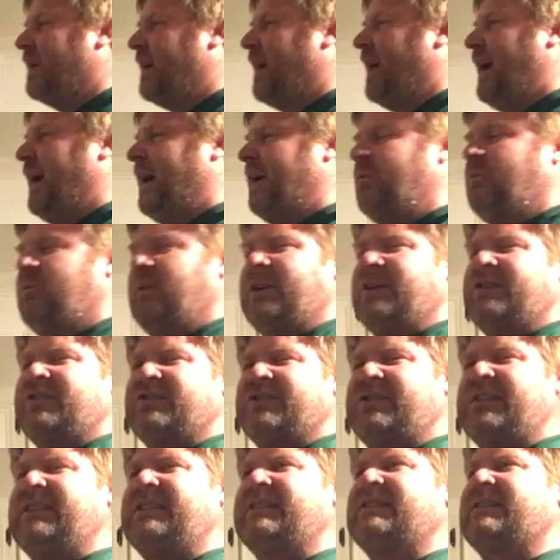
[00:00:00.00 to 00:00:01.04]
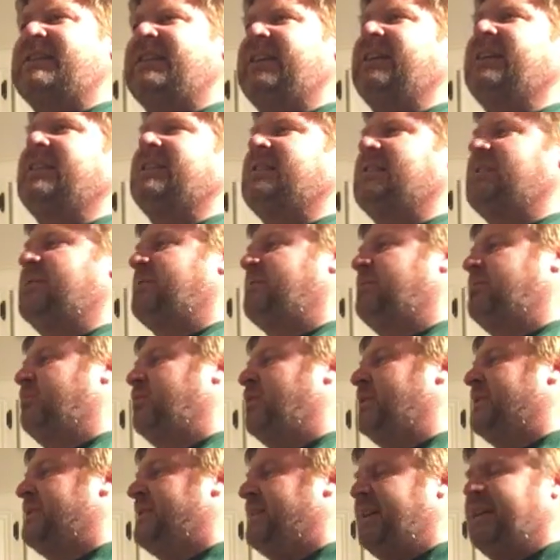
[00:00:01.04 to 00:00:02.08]
I wish these kids
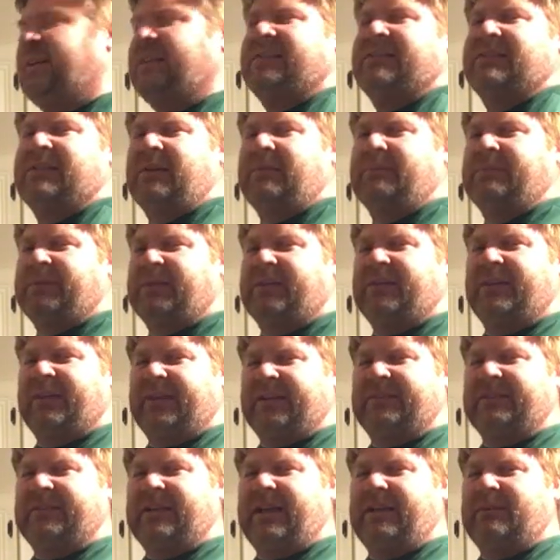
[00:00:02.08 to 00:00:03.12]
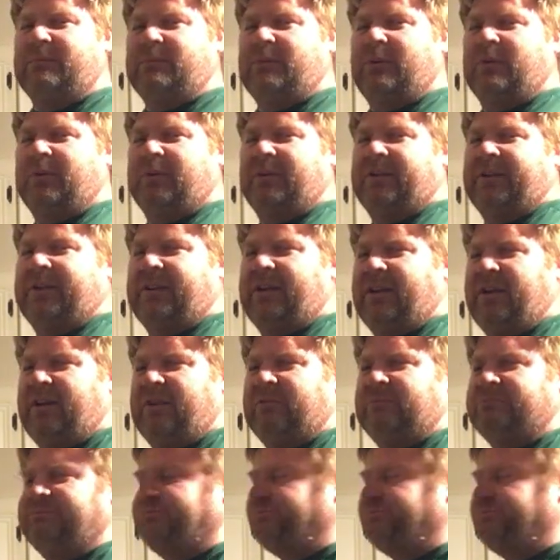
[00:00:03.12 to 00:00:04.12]
would dig something like that more, you know?